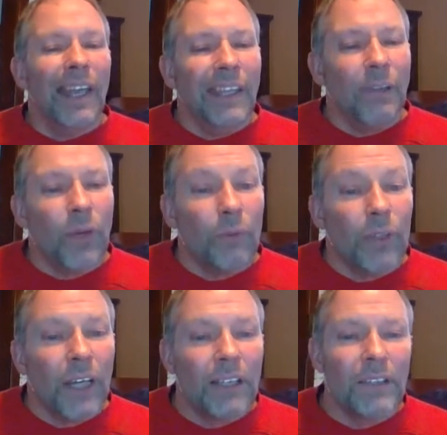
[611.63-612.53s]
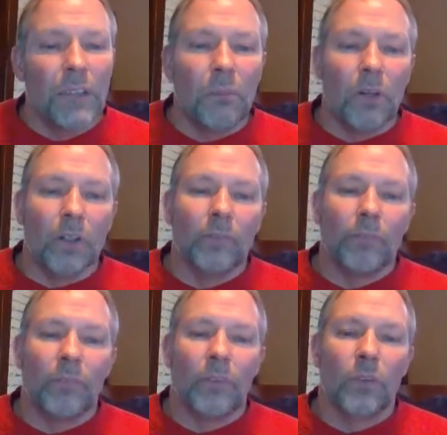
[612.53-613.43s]
Anyway, we got to the mall.
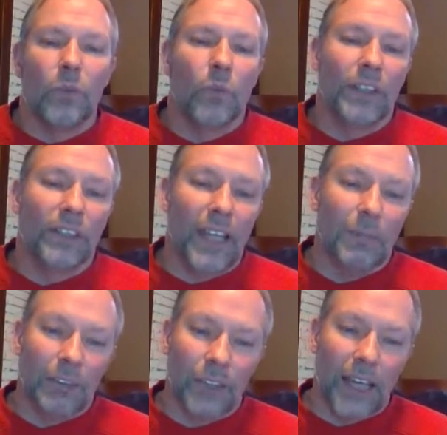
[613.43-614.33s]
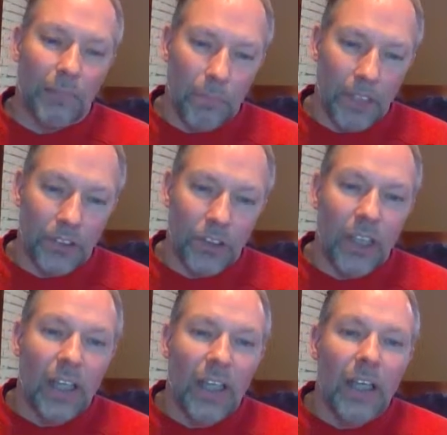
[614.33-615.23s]
We established that much.
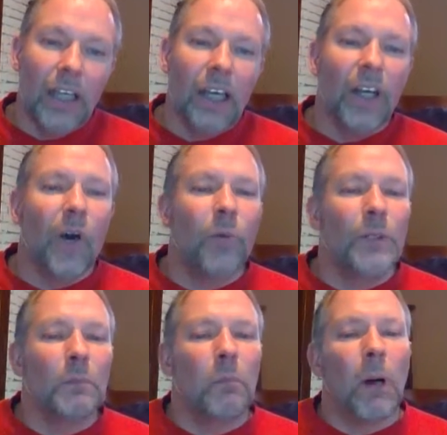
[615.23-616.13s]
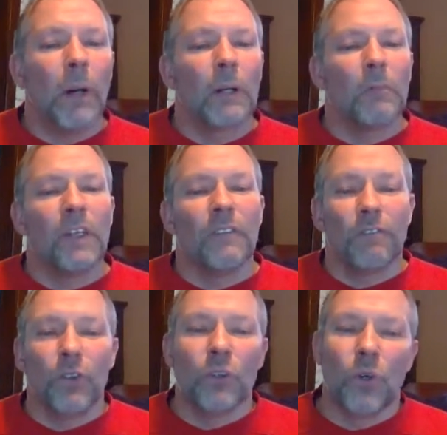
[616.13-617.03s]
I always park by the
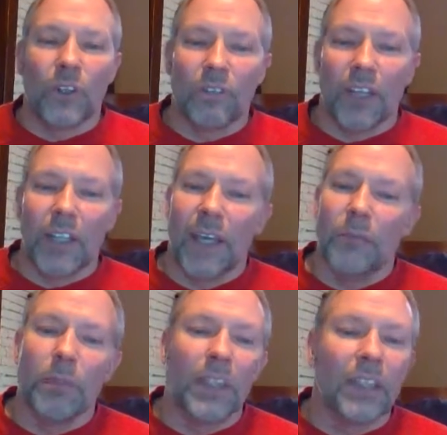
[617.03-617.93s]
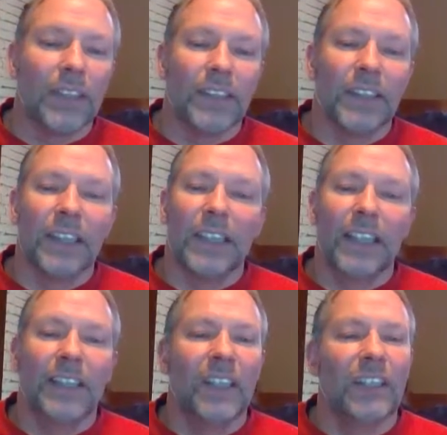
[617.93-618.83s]
food court if I can because it's the
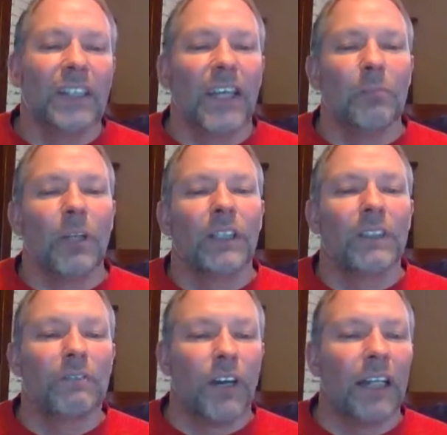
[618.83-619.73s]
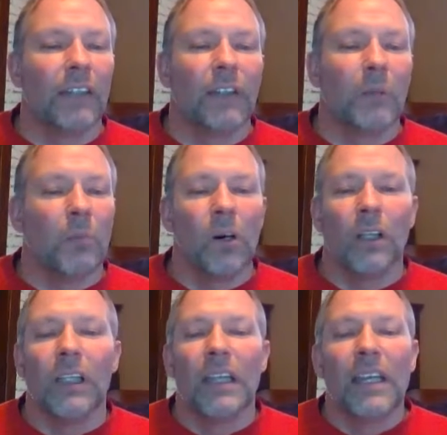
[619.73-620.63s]
easiest landmark to find in the
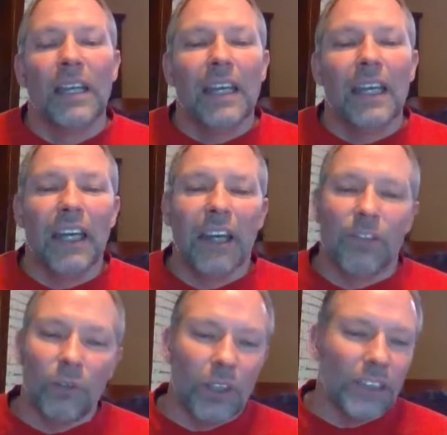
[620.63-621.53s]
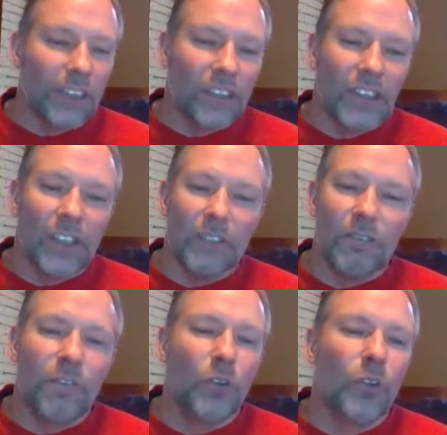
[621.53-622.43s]
mall. Everyone can see the
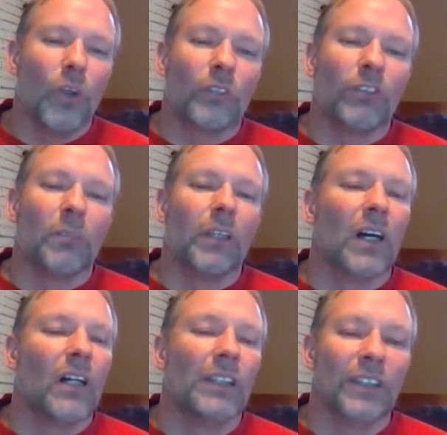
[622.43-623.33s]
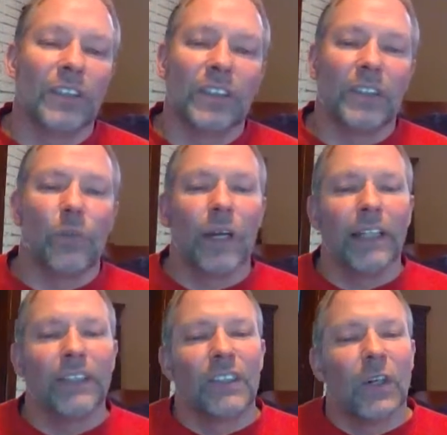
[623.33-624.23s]
food court from a long distance
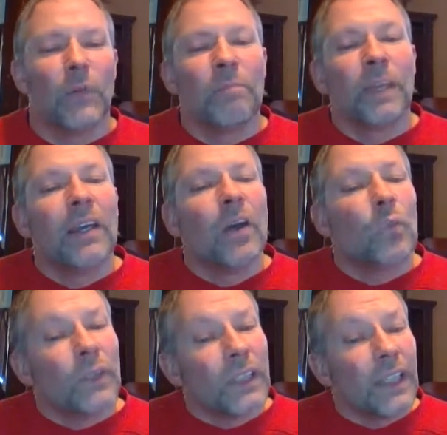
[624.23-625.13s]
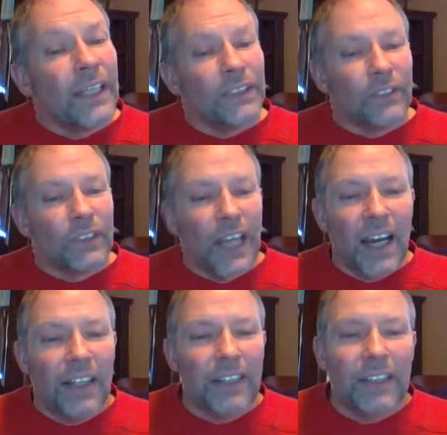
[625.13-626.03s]
away, so when the legs are
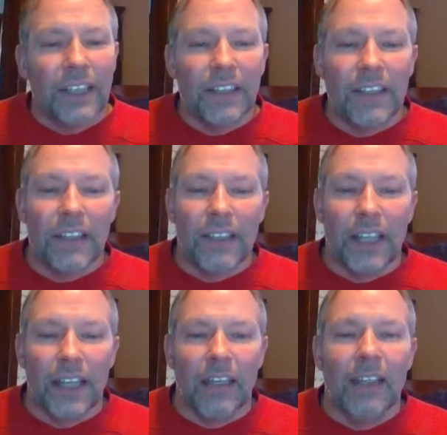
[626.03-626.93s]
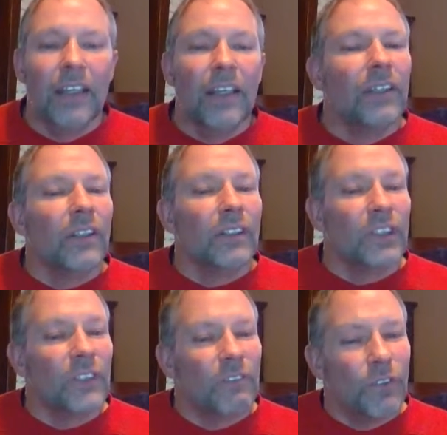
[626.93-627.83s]
tired at the end of the day, you
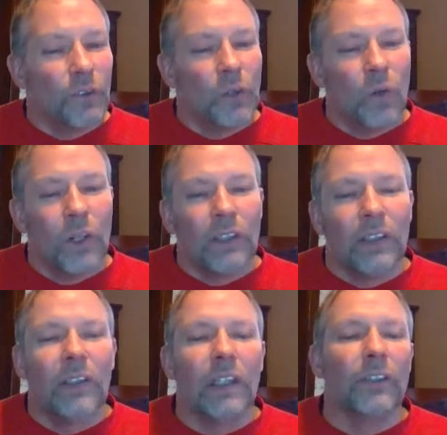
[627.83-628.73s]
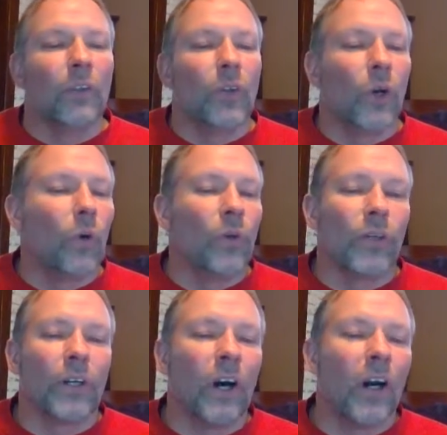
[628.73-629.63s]
see the food court and you know
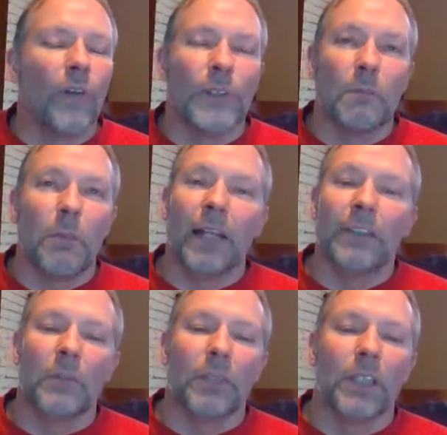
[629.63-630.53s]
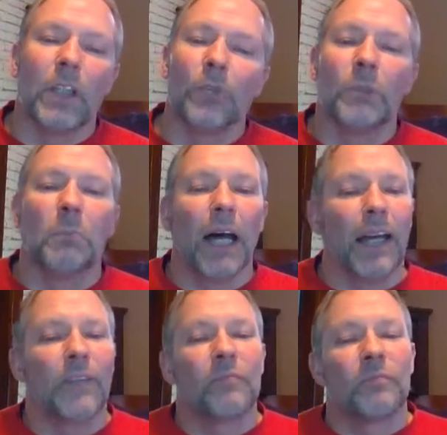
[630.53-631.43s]
your car is bound to be close by.